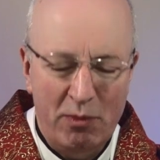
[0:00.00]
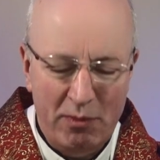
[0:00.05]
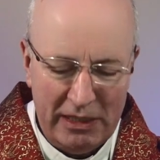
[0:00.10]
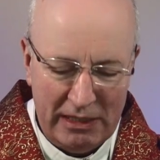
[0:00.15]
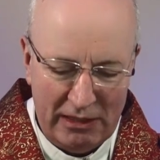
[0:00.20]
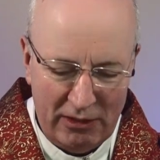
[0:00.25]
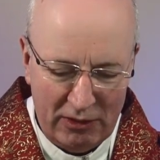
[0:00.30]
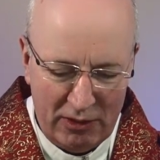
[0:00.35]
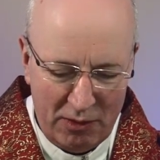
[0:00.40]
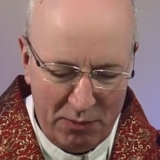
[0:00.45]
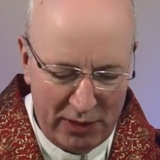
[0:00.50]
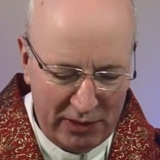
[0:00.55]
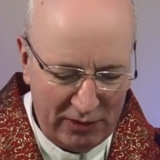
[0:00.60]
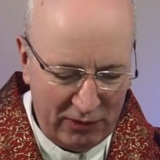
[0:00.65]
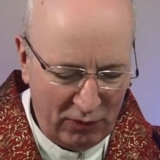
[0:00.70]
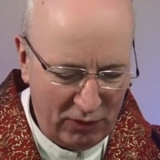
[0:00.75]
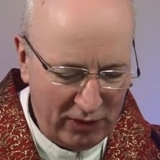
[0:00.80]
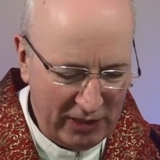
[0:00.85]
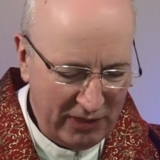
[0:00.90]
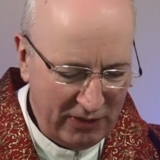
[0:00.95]
we might look
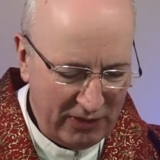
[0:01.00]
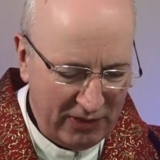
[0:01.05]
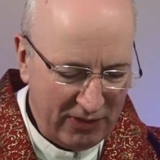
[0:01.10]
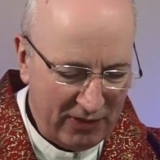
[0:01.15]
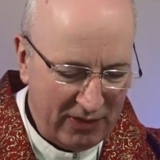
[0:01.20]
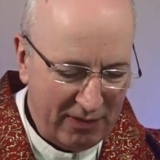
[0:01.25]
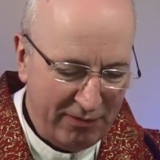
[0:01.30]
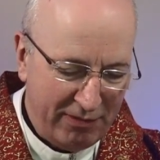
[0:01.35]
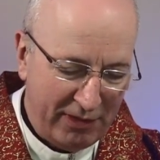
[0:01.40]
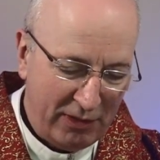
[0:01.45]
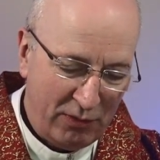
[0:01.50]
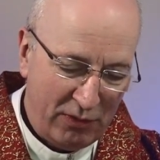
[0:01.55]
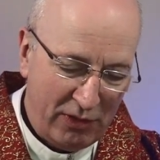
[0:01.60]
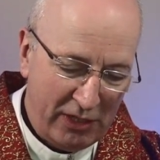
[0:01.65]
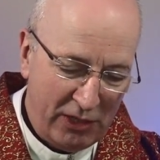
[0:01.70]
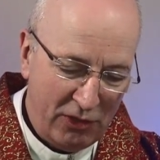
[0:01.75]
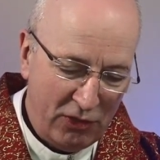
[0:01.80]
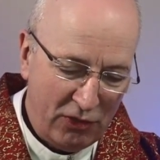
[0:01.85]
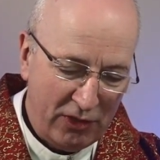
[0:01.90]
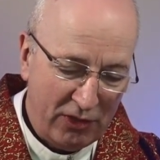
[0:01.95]
upon Christ as the
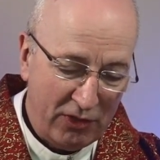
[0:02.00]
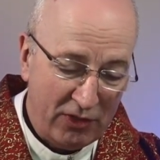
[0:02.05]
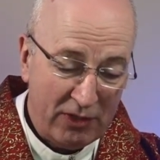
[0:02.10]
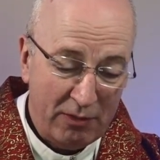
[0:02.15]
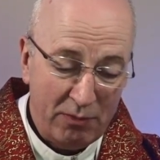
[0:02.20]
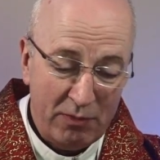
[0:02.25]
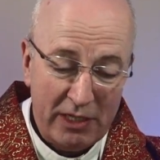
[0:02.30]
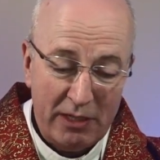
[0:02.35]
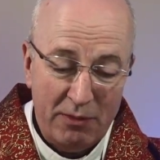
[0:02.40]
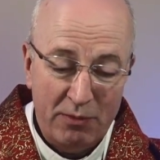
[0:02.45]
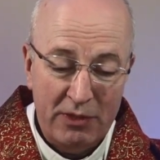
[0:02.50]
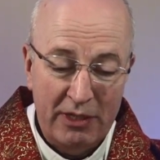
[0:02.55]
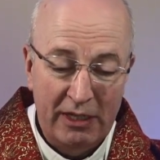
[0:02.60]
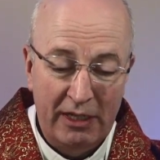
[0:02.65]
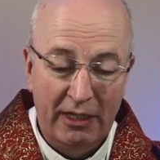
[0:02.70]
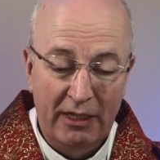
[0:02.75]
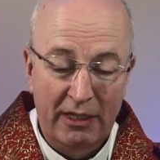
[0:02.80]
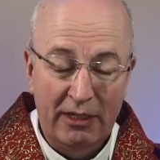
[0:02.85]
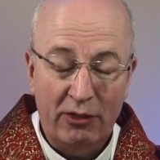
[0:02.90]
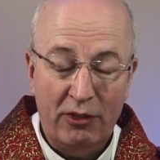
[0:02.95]
foundation, or sometimes
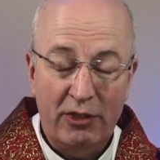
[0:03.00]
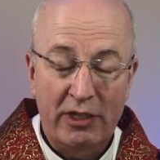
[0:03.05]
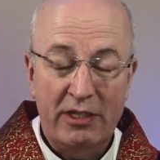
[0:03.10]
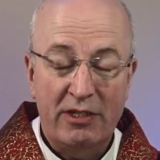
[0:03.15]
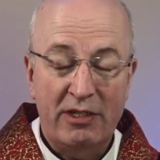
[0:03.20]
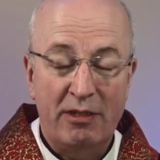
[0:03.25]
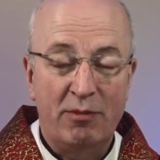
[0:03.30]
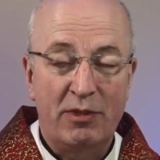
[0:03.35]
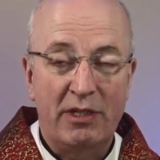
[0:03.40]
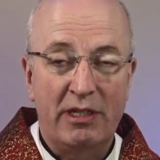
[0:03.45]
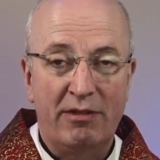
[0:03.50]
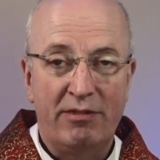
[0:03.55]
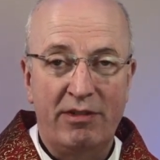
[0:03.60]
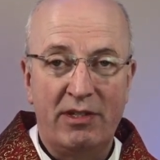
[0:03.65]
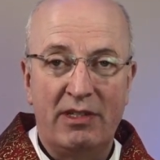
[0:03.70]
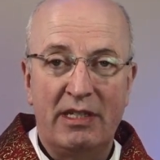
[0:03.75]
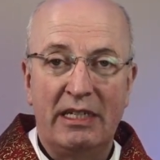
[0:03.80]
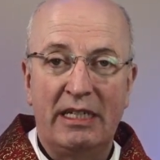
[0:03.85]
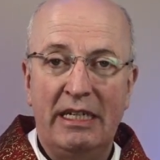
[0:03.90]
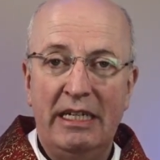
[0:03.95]
Christ himself
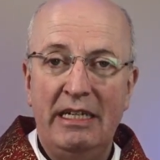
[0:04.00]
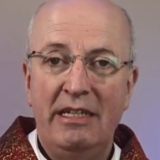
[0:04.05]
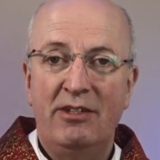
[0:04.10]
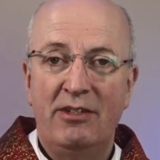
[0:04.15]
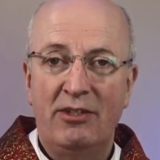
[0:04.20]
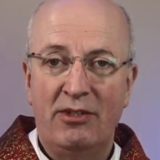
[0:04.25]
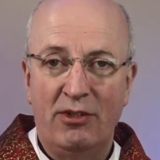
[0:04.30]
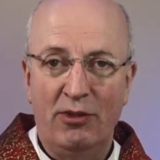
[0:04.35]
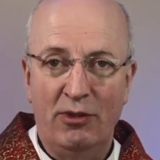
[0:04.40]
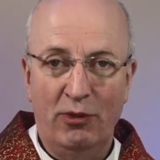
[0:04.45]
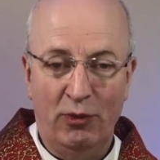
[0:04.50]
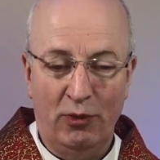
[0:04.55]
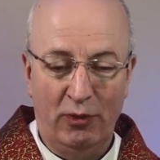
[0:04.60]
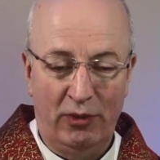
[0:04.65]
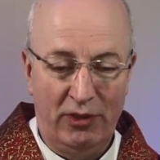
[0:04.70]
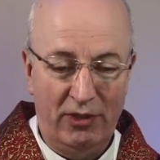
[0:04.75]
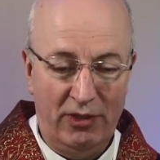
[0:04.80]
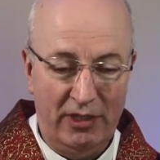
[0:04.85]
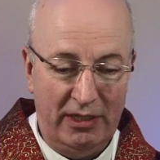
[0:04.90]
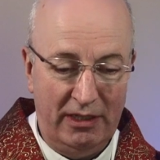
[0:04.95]
as the
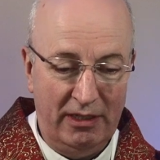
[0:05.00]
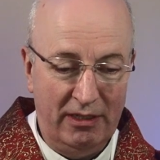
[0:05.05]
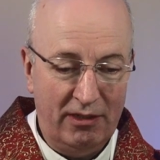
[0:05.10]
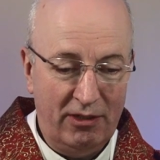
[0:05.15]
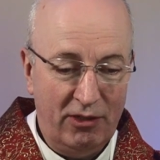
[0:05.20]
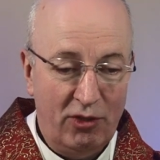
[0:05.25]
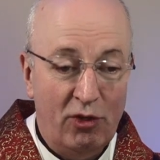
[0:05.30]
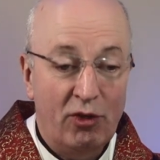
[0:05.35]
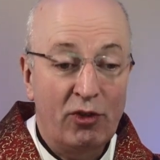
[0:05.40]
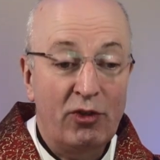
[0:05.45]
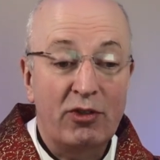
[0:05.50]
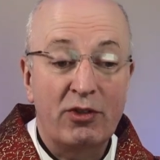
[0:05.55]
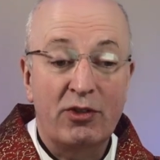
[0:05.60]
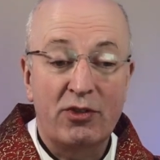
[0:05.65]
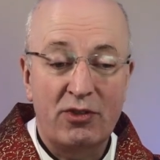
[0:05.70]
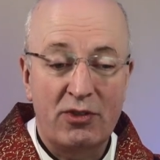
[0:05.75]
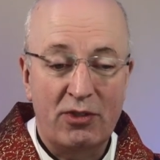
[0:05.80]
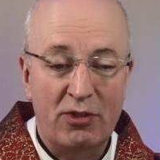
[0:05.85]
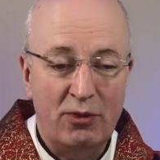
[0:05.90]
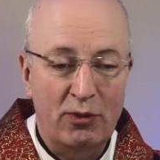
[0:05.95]
keystone or the
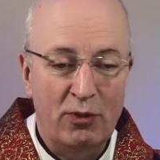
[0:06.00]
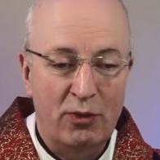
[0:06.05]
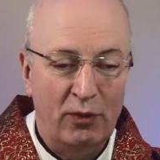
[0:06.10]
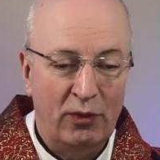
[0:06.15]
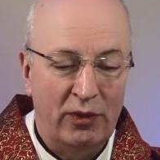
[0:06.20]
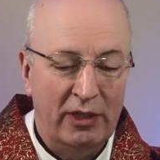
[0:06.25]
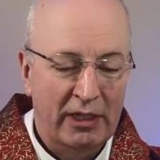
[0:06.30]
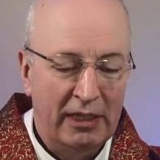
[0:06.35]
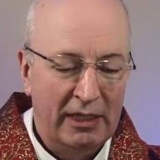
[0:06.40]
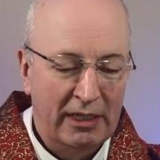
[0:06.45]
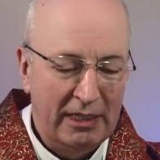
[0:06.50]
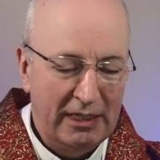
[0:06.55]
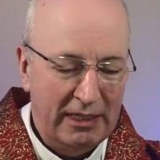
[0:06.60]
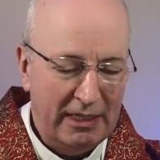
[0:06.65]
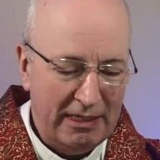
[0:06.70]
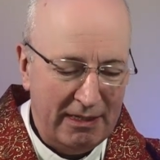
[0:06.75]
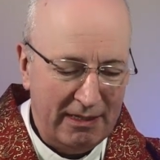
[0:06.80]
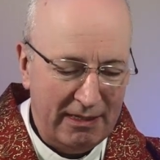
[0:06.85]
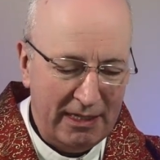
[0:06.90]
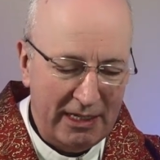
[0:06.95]
cornerstone
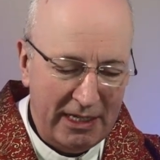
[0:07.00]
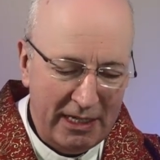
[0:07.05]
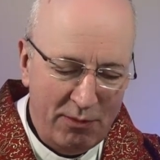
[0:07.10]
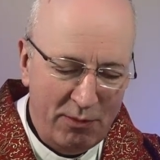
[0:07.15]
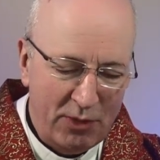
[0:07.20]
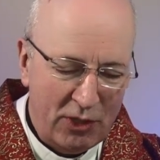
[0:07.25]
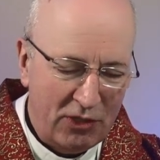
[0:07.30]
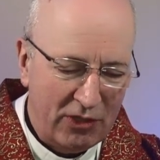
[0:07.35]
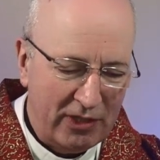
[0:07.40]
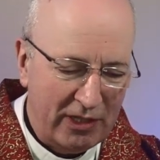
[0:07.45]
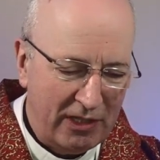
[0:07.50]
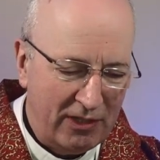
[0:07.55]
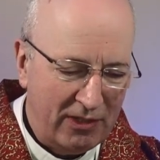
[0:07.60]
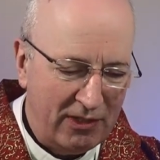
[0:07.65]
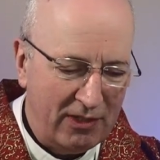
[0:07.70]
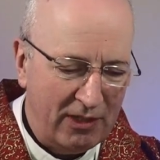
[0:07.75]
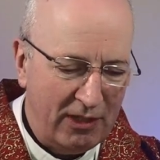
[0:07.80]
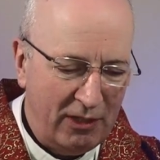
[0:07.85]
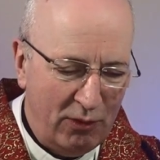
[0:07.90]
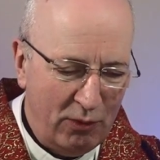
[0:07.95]
is the image
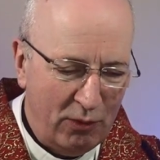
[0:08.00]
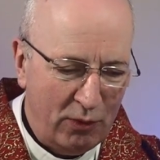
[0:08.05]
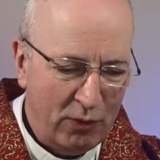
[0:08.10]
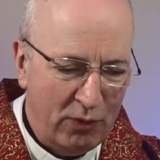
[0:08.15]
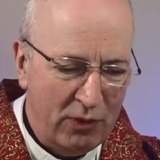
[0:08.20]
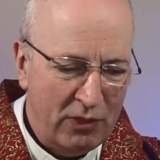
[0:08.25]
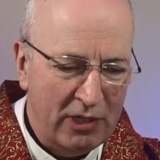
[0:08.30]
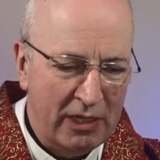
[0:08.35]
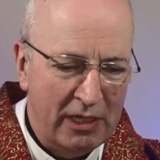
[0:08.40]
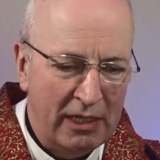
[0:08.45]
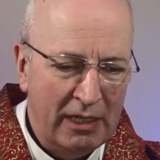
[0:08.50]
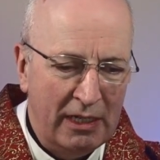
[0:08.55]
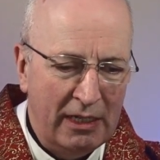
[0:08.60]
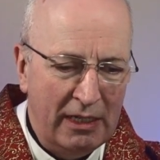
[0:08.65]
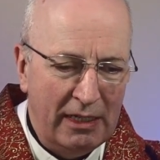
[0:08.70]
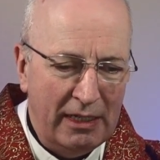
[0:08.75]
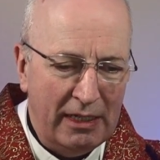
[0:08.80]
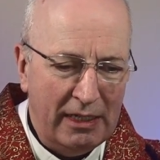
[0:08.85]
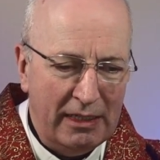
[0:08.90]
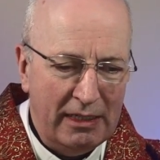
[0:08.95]
that's used.
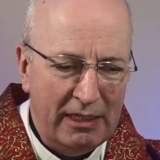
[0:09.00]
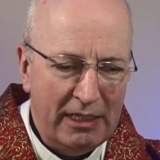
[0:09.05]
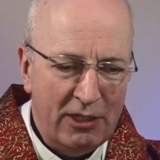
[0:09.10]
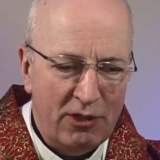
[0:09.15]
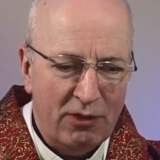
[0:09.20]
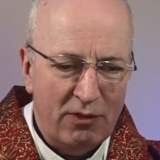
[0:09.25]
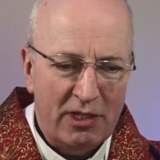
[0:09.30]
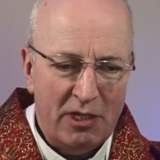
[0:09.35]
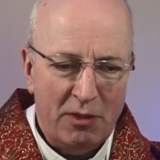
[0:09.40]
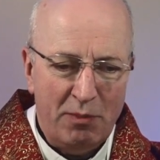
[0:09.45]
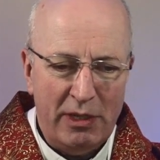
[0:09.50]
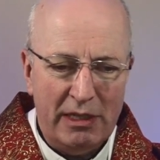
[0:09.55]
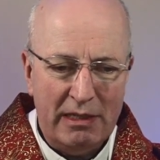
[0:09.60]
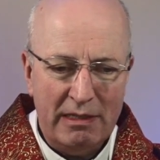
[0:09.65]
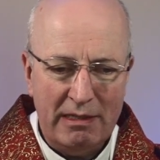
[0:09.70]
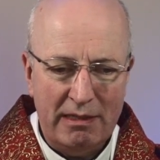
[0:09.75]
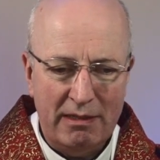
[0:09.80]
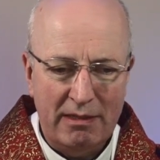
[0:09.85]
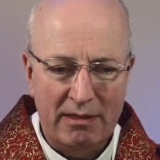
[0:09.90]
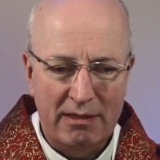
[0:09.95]
And each of the
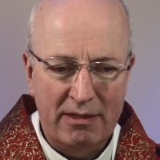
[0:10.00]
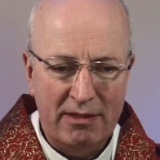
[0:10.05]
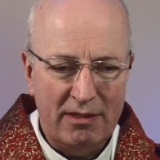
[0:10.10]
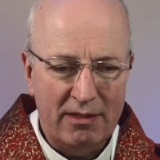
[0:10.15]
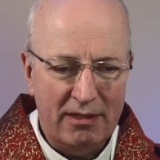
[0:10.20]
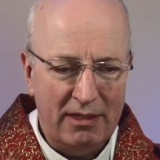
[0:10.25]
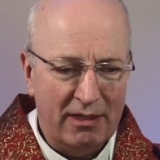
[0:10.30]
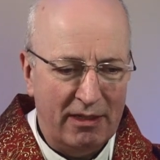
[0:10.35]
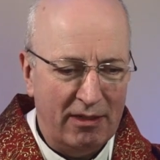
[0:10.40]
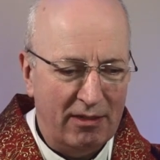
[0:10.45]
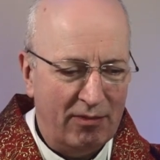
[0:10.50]
apostles,